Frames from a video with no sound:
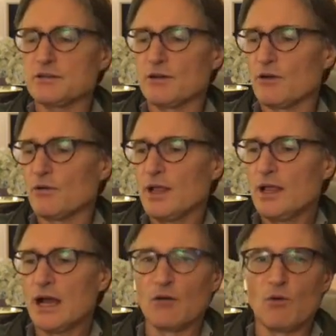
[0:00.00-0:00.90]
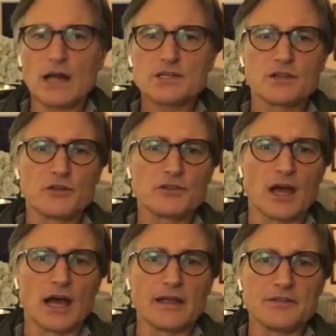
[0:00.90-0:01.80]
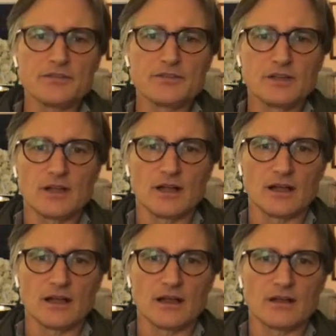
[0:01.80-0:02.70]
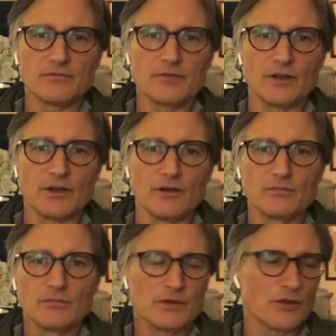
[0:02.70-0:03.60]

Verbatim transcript: So I watched those guys, uh, you know,